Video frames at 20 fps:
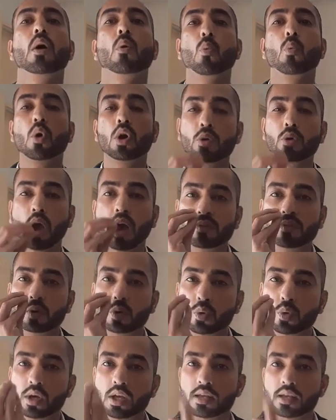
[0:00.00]
What you have to
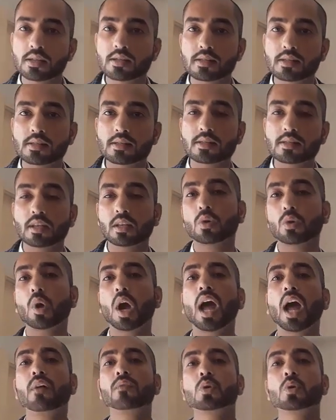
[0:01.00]
do is you
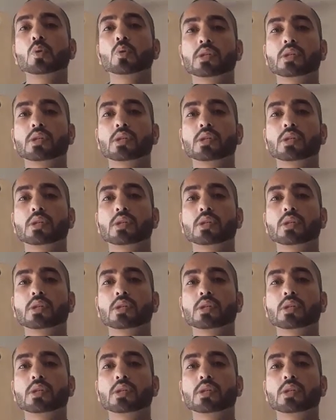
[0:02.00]
have to do